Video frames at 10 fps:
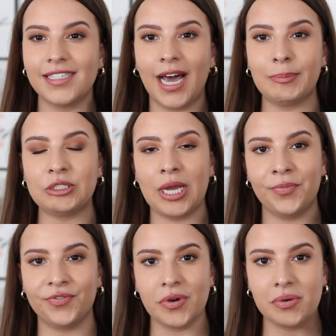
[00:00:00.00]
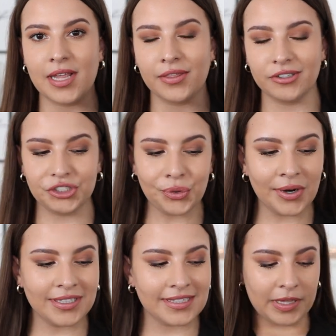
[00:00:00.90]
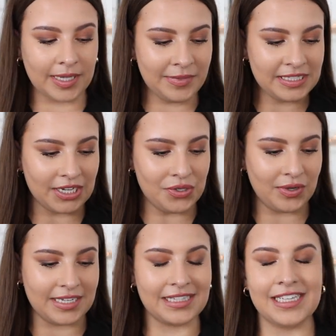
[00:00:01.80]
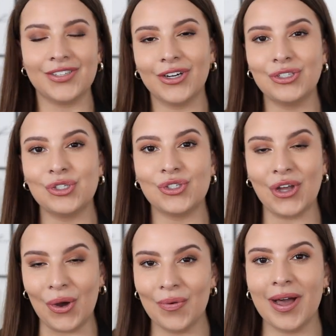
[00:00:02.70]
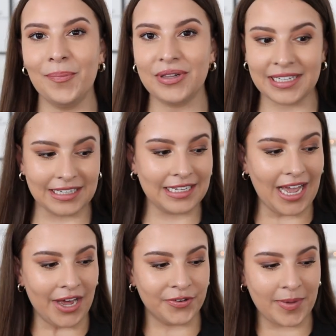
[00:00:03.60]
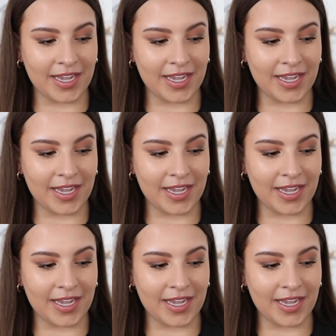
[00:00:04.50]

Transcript: Topshop faux leather shorts but let me tell you guys these are so completely out of my